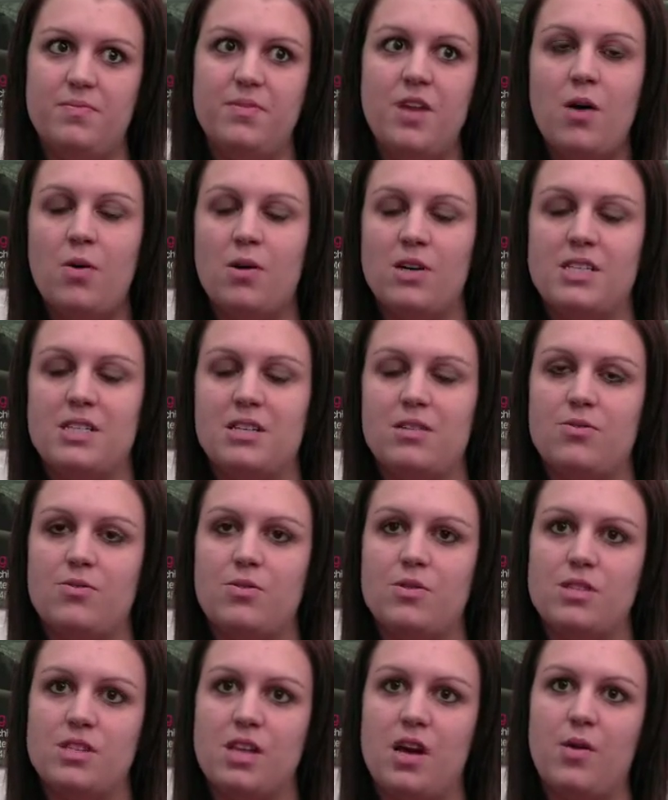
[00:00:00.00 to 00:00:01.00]
idea
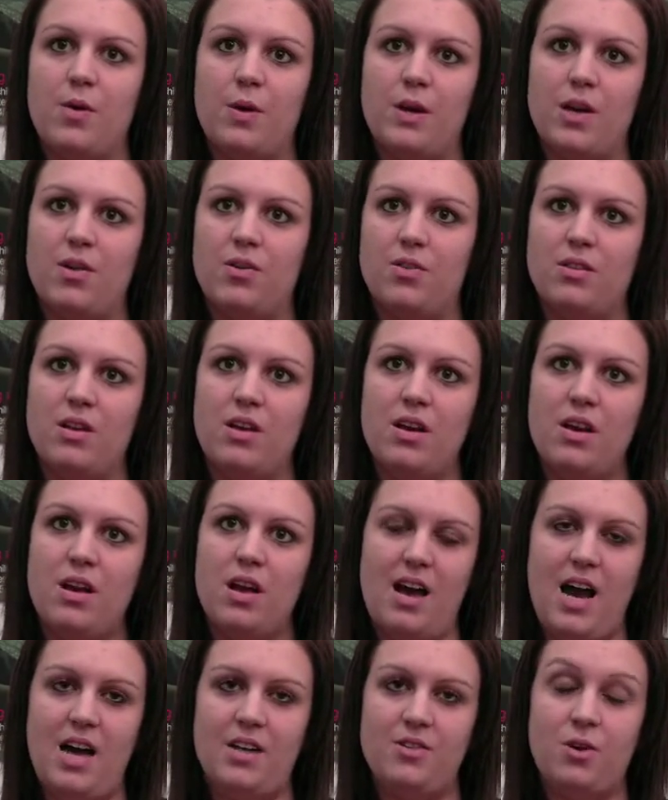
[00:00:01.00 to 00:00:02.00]
of what's going on,
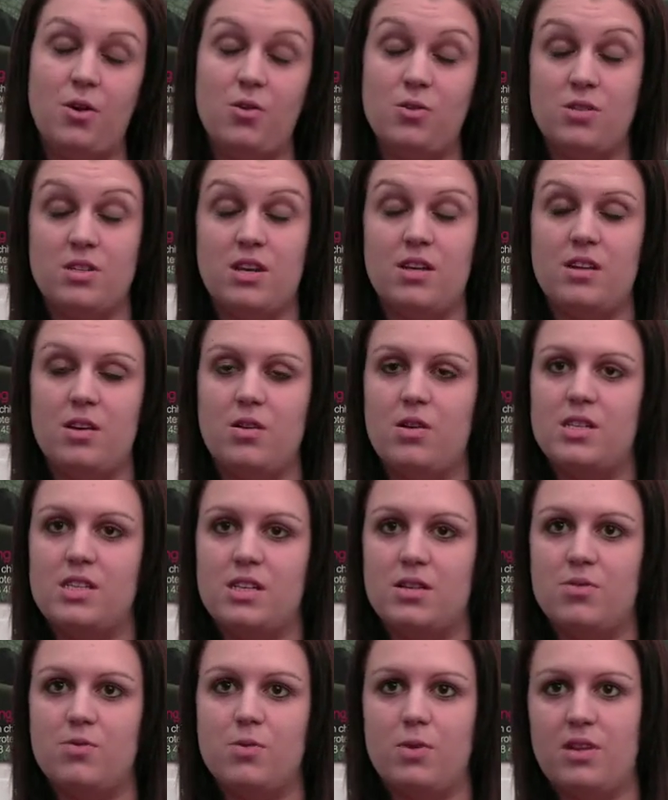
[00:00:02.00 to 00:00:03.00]
and also no
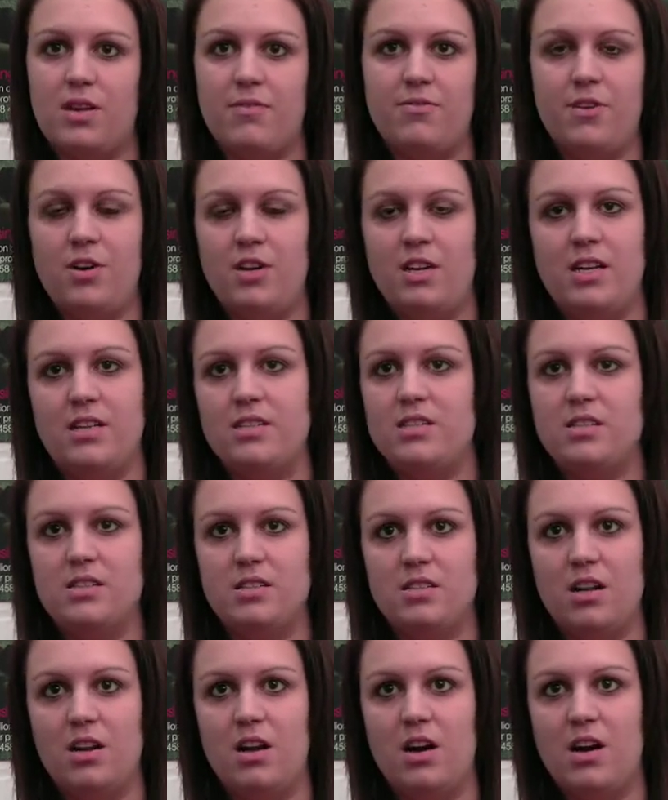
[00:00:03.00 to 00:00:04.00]
idea of what their
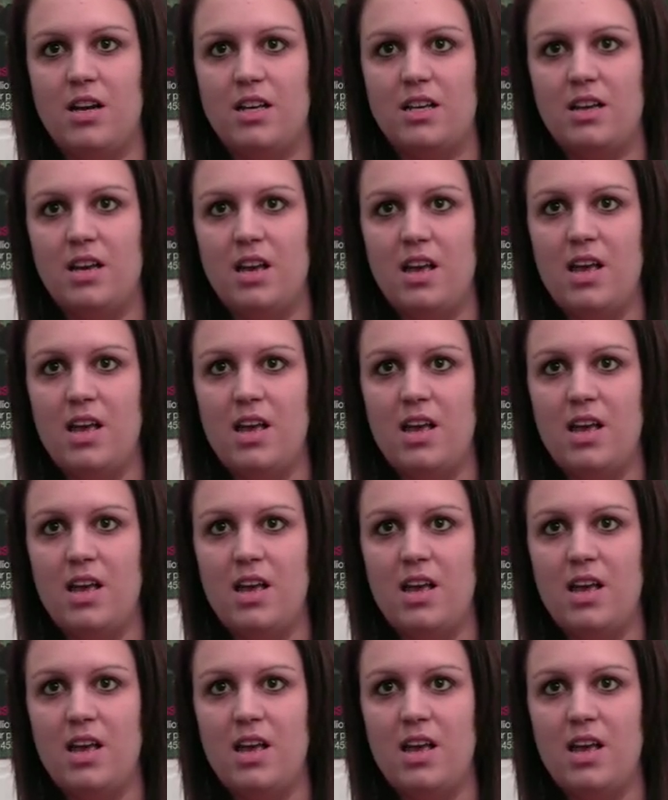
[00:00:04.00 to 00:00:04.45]
finances are like.